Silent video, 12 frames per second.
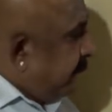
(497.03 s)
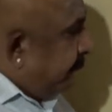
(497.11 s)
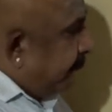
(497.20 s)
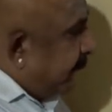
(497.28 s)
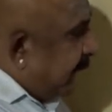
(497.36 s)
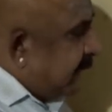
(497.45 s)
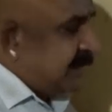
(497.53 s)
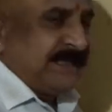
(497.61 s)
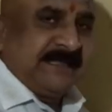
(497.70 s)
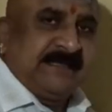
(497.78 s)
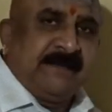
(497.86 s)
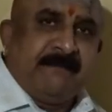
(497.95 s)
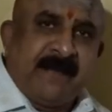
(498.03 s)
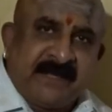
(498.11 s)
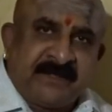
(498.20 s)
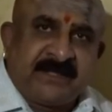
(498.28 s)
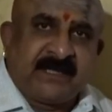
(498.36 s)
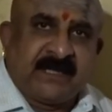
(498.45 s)
Mars is the
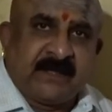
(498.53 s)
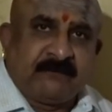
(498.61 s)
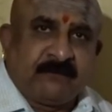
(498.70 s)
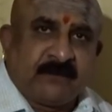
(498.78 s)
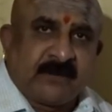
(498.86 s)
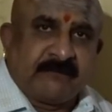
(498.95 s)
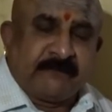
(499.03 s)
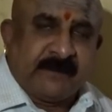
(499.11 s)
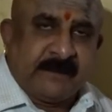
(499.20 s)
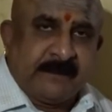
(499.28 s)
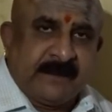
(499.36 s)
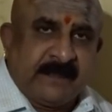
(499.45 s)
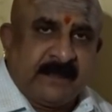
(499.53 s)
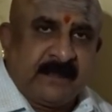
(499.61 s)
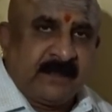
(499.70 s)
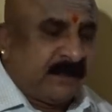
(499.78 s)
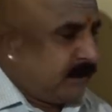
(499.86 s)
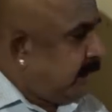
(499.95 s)
marital life for a female.
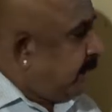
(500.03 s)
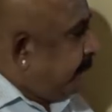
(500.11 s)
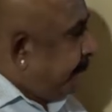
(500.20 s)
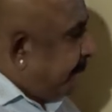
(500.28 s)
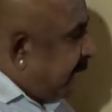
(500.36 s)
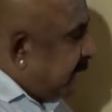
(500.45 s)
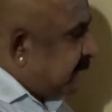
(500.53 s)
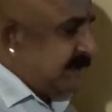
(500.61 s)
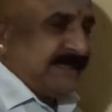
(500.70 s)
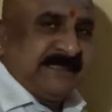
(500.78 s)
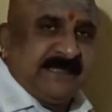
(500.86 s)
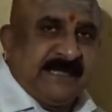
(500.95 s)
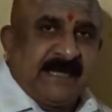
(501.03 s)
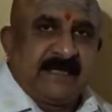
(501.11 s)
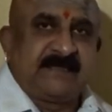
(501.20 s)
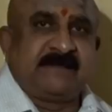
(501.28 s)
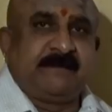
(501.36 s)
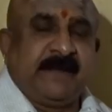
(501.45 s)
Mars is the
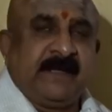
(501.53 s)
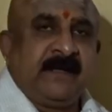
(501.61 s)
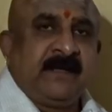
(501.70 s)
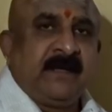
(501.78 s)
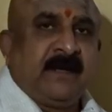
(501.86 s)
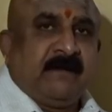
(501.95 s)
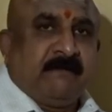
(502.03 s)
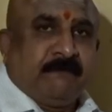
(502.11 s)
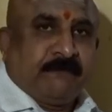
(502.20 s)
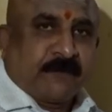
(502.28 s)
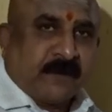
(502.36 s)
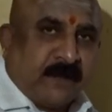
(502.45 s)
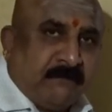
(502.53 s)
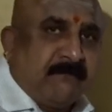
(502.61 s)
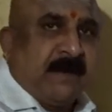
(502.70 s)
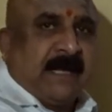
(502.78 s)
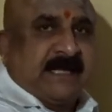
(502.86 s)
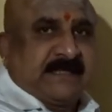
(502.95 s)
husband. From
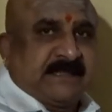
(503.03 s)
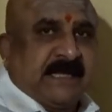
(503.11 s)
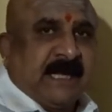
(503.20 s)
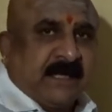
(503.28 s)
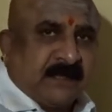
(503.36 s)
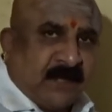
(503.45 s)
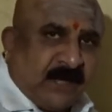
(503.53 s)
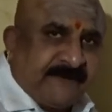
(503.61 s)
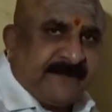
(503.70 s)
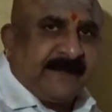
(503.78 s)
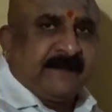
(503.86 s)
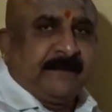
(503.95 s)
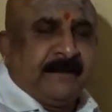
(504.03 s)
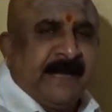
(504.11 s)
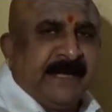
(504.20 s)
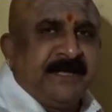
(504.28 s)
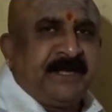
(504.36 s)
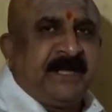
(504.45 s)
Mars or after the
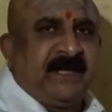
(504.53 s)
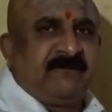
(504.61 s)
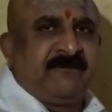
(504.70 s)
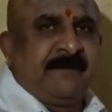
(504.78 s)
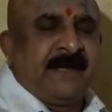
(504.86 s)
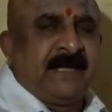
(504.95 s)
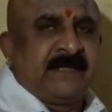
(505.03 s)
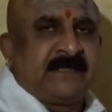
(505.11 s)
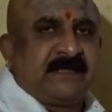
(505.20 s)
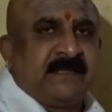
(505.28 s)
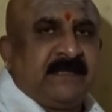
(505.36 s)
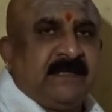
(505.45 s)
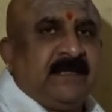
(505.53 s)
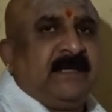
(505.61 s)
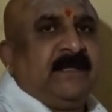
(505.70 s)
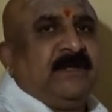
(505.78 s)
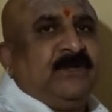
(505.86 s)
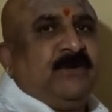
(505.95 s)
entry of Mars,
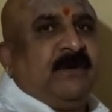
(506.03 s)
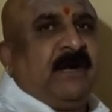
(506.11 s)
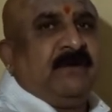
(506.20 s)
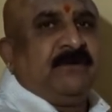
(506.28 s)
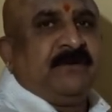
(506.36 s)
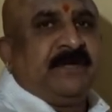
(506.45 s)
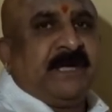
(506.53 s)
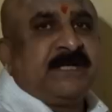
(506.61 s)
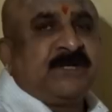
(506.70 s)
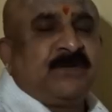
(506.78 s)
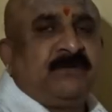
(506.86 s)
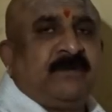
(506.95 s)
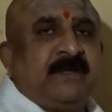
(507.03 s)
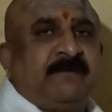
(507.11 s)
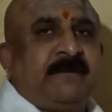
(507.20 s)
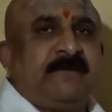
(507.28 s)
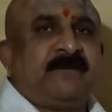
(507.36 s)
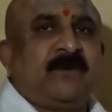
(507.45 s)
you have to trace out for the
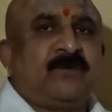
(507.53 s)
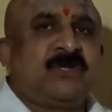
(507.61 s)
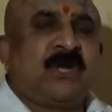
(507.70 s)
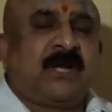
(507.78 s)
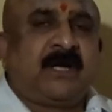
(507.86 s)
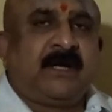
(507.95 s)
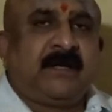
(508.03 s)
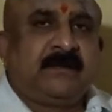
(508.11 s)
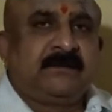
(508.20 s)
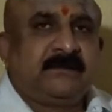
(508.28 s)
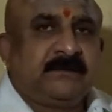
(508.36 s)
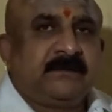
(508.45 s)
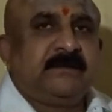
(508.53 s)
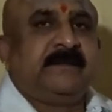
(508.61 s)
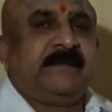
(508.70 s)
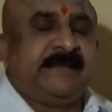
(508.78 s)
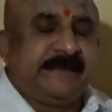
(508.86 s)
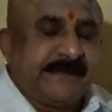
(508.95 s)
fifth house lord.
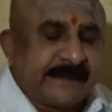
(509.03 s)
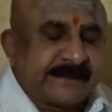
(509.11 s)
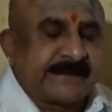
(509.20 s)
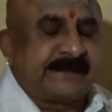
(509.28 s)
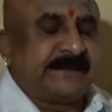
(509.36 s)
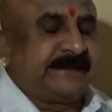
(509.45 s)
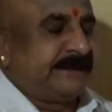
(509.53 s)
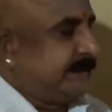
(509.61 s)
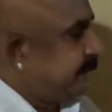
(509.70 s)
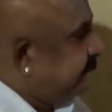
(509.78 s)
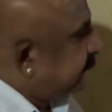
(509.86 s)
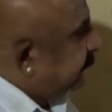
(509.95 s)
Yes.